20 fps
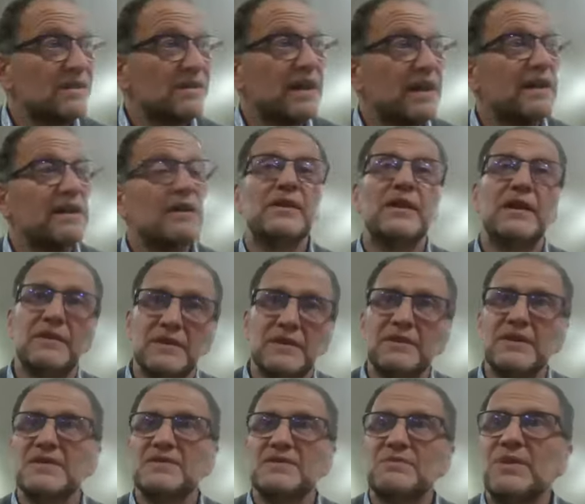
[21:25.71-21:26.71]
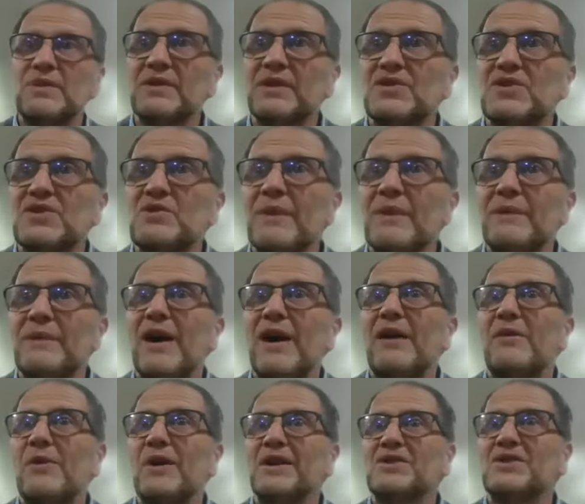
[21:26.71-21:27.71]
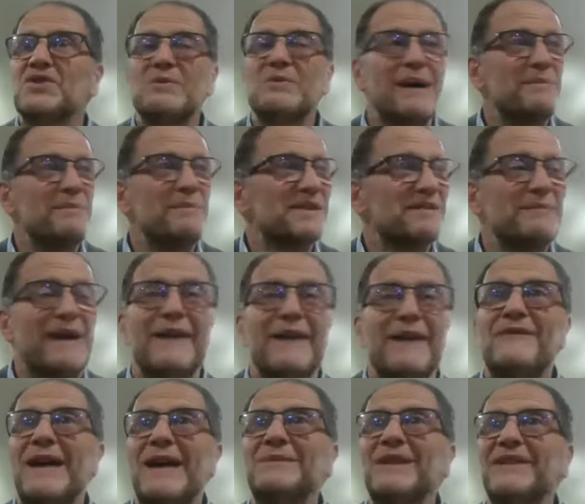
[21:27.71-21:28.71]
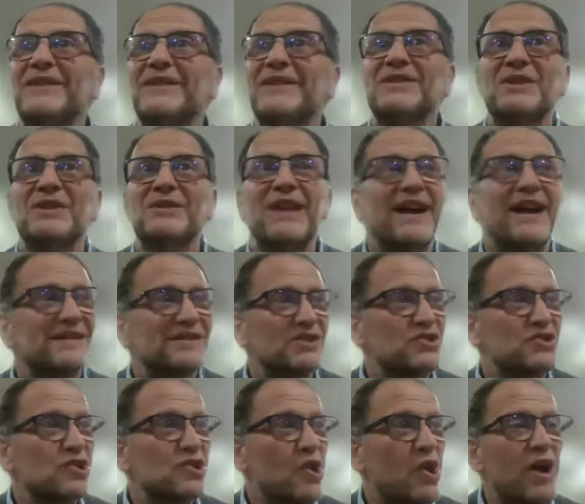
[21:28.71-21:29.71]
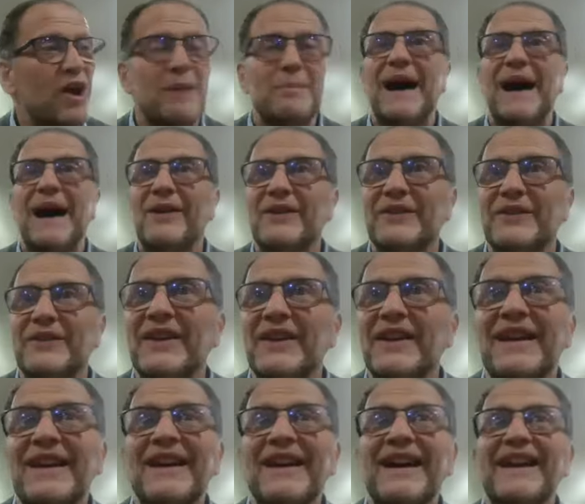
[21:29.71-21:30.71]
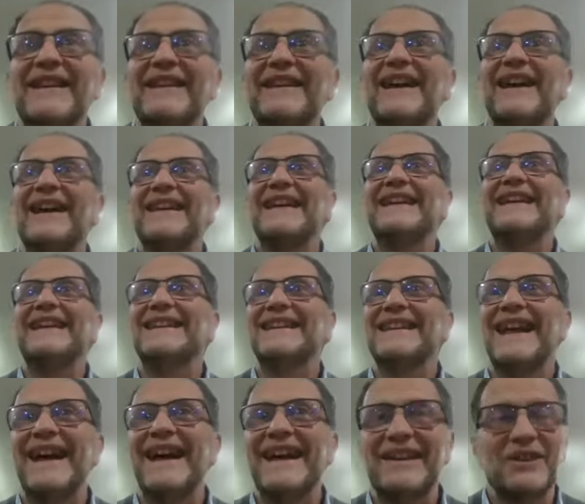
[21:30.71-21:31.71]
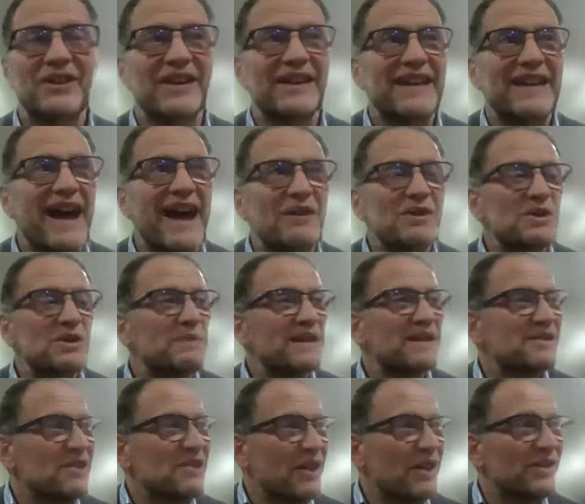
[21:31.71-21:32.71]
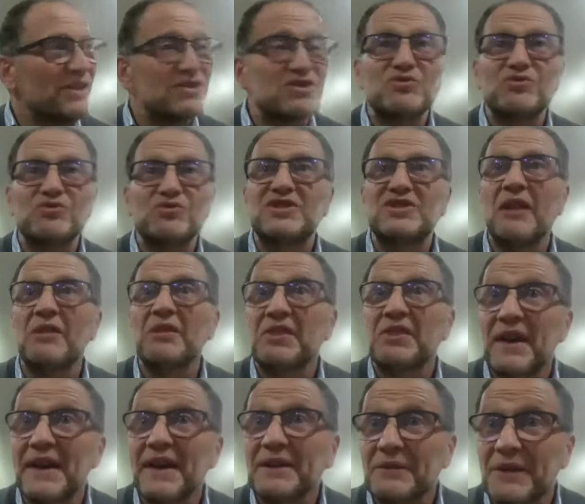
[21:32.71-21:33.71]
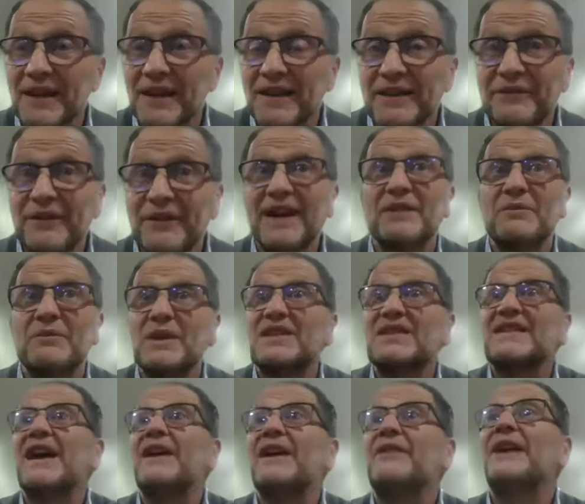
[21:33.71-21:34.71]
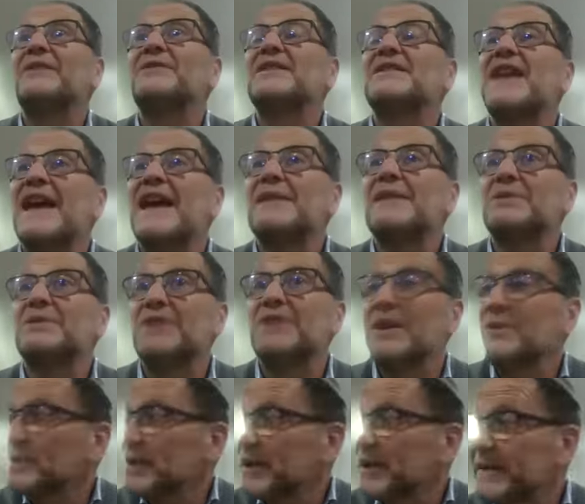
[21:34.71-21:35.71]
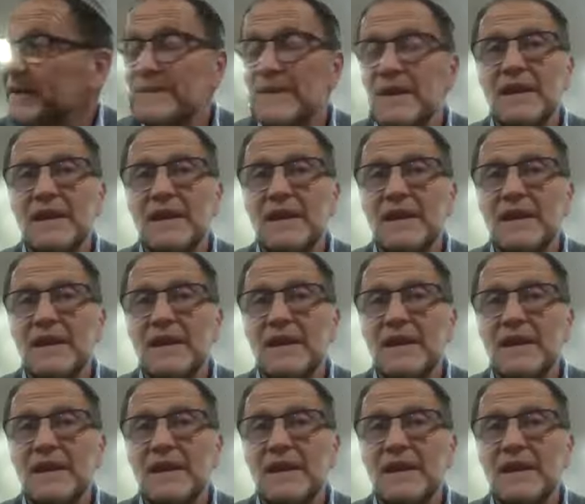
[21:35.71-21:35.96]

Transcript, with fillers: Okay, although there is one or two, or two members of my family that do like to flop about and, and, and eat lying on a couch, but it's not the dumb thing, really, right? We sit around a table, don't we?